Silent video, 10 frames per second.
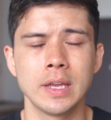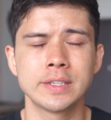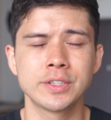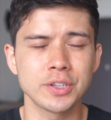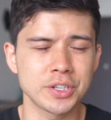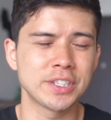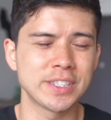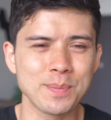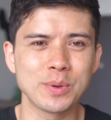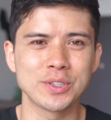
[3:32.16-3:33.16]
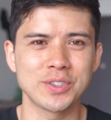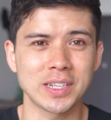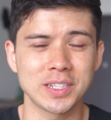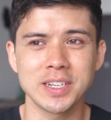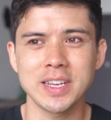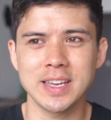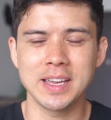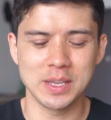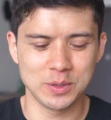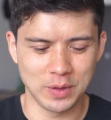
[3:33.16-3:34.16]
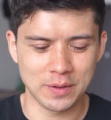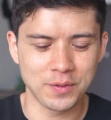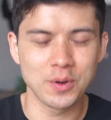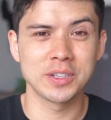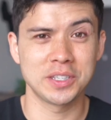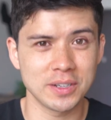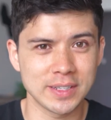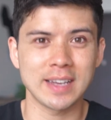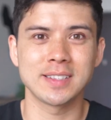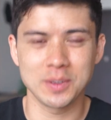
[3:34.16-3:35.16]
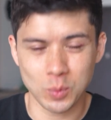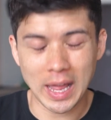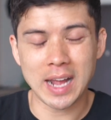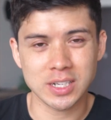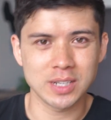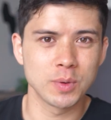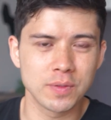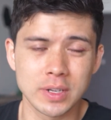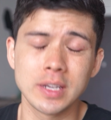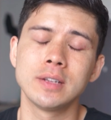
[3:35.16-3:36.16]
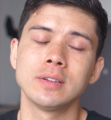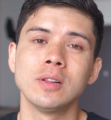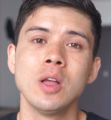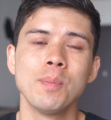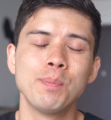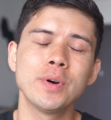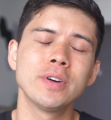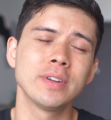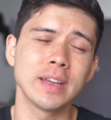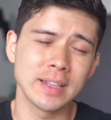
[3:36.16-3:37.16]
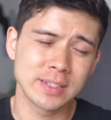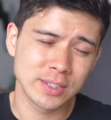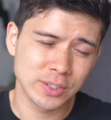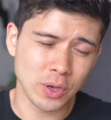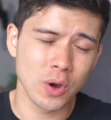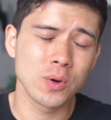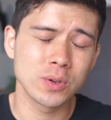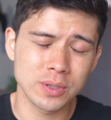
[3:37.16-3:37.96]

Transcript: It's such a simple strategy, is like focusing on tasks that will actually move the needle, but it's so